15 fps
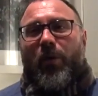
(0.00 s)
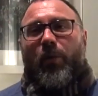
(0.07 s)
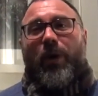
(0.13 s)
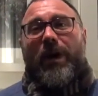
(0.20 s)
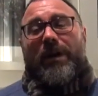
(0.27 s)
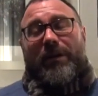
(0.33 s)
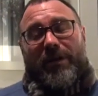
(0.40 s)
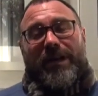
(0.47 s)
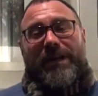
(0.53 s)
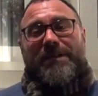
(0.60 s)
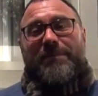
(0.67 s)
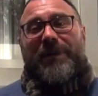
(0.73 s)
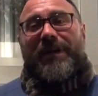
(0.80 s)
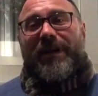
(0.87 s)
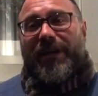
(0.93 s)
Well,
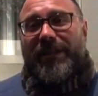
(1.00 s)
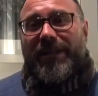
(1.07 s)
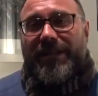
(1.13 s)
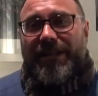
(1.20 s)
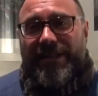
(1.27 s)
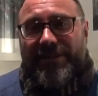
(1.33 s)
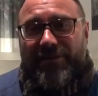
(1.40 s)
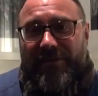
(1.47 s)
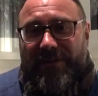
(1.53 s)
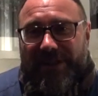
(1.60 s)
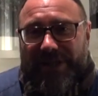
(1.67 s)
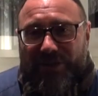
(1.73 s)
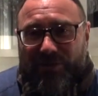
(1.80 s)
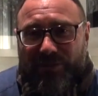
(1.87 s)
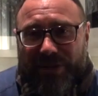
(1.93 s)
Esprit de Granit, that's the
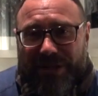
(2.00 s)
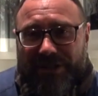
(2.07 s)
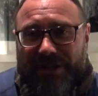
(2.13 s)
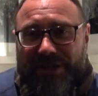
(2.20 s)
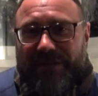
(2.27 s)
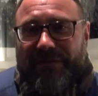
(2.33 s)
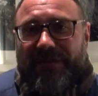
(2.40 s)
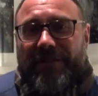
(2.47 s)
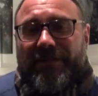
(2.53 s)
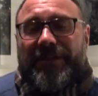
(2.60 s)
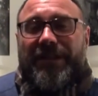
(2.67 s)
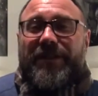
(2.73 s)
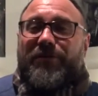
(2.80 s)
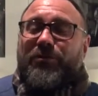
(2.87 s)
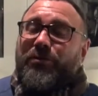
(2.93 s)
vintage
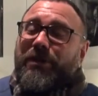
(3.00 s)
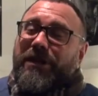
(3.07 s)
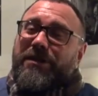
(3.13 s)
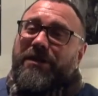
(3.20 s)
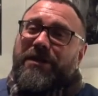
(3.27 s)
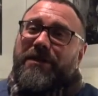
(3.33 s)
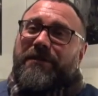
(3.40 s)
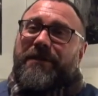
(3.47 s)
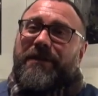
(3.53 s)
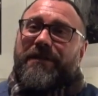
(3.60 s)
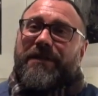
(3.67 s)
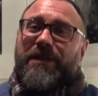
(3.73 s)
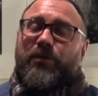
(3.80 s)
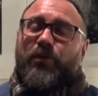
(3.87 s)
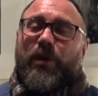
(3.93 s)
2015.
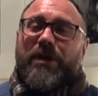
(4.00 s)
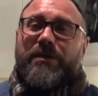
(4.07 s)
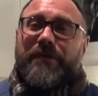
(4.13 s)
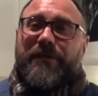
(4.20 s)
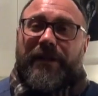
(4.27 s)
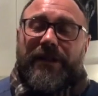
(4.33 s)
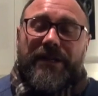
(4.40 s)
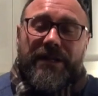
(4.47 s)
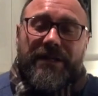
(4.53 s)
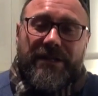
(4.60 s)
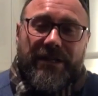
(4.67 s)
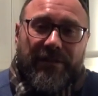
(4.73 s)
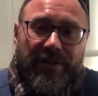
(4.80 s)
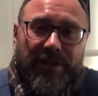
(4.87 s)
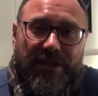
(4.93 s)
2015 was a
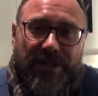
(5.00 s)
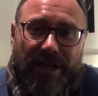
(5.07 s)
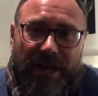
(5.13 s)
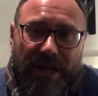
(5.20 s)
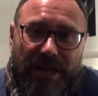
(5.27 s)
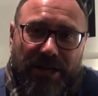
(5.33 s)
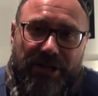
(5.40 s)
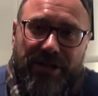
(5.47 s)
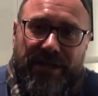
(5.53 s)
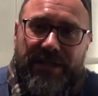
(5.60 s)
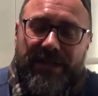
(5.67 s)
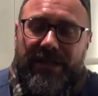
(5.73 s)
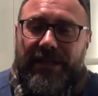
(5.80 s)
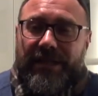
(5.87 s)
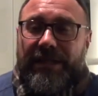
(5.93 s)
fantastic vintage.
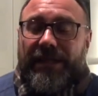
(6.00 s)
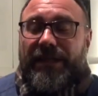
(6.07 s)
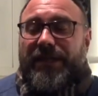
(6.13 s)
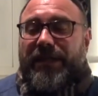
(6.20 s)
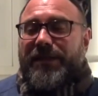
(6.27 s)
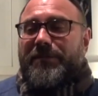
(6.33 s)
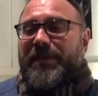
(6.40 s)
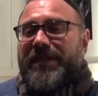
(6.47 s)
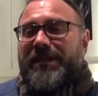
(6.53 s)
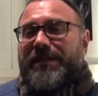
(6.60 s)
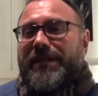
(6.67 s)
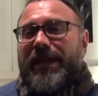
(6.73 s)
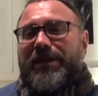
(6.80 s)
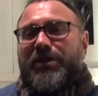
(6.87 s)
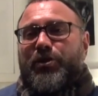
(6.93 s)
It has been
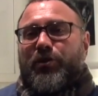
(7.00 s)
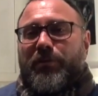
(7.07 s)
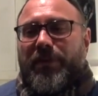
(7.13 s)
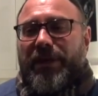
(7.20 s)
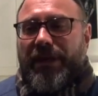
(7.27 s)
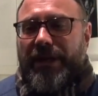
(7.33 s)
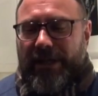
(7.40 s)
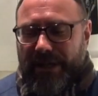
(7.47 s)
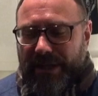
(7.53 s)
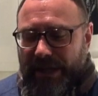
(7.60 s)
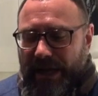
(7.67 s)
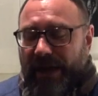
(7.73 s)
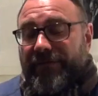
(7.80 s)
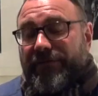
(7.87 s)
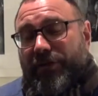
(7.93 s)
said to be,
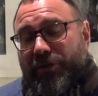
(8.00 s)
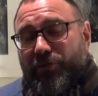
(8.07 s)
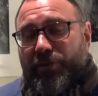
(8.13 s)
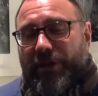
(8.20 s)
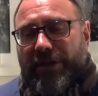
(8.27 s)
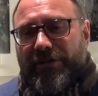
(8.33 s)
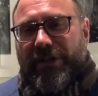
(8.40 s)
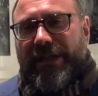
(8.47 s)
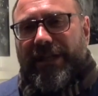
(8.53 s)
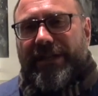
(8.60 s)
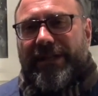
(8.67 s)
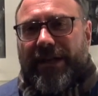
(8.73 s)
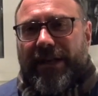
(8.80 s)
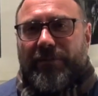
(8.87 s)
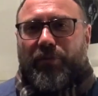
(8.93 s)
after
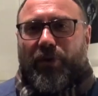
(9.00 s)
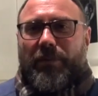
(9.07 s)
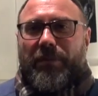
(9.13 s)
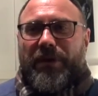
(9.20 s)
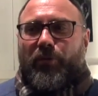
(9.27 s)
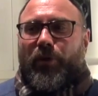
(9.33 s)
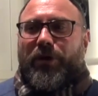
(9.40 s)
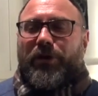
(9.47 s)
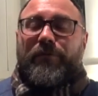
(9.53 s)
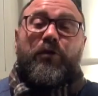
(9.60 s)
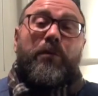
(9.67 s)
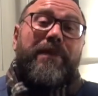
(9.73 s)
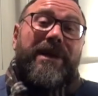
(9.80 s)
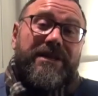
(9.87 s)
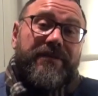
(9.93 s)
2010, probably one of
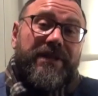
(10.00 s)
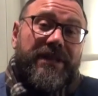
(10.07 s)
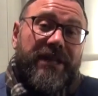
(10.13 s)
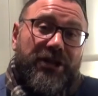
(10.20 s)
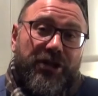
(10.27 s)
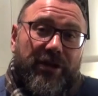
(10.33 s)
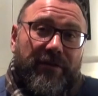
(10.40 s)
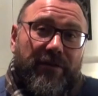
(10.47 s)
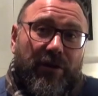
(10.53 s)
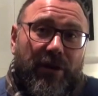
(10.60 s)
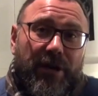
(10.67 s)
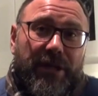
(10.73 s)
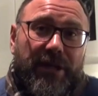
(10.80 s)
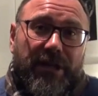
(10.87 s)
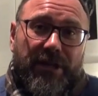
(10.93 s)
the best vintage
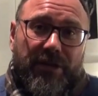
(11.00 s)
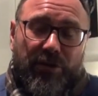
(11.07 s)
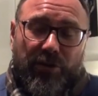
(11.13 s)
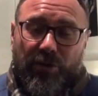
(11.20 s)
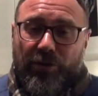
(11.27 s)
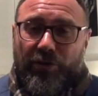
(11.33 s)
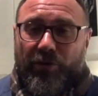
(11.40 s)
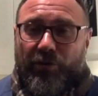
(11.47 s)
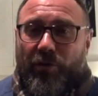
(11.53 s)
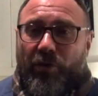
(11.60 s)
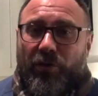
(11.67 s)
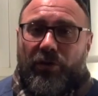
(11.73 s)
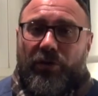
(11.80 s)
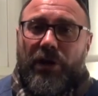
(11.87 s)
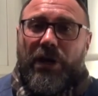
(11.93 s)
ever in the Northern
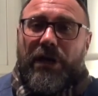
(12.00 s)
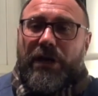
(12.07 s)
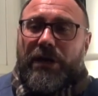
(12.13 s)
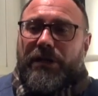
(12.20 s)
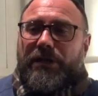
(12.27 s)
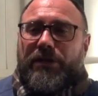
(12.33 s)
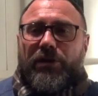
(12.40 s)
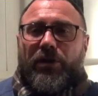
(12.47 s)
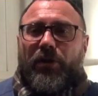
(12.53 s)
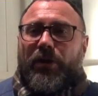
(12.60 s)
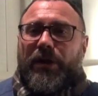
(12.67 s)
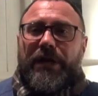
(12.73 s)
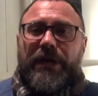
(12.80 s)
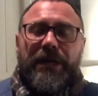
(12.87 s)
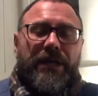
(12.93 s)
Rhône.
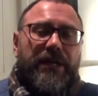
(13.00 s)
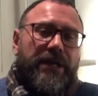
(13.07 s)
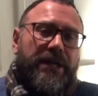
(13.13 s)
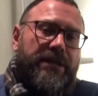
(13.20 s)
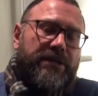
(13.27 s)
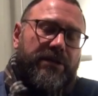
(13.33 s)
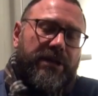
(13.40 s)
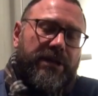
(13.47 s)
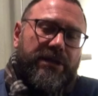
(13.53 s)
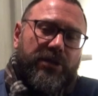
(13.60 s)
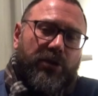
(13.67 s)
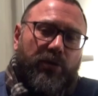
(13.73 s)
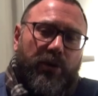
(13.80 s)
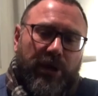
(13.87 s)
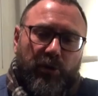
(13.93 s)
So it's
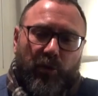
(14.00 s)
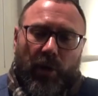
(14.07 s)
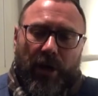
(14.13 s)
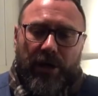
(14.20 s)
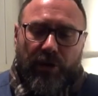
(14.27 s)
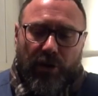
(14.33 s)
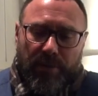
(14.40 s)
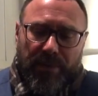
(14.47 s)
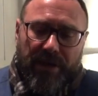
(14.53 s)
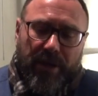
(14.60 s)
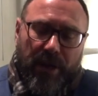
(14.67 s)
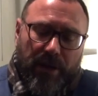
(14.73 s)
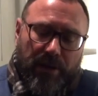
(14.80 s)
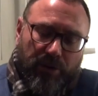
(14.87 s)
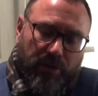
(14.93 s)
a great wine coming.